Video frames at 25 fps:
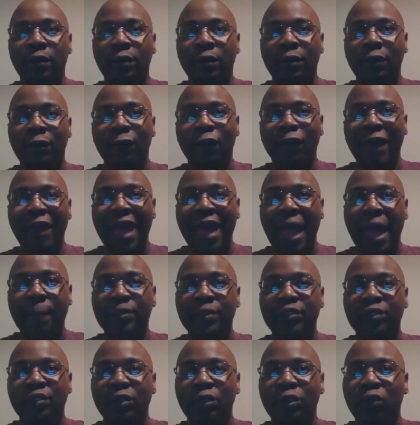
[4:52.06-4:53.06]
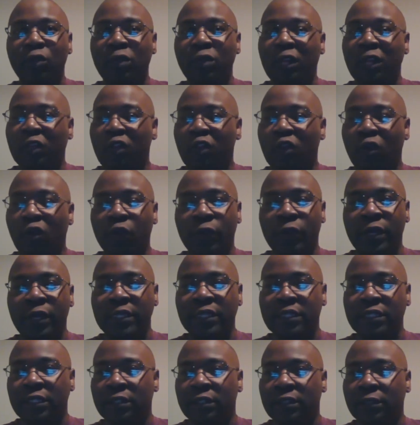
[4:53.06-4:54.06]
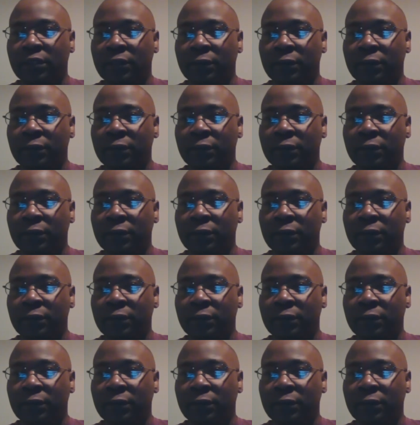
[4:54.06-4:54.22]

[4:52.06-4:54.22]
for absolutely no reason.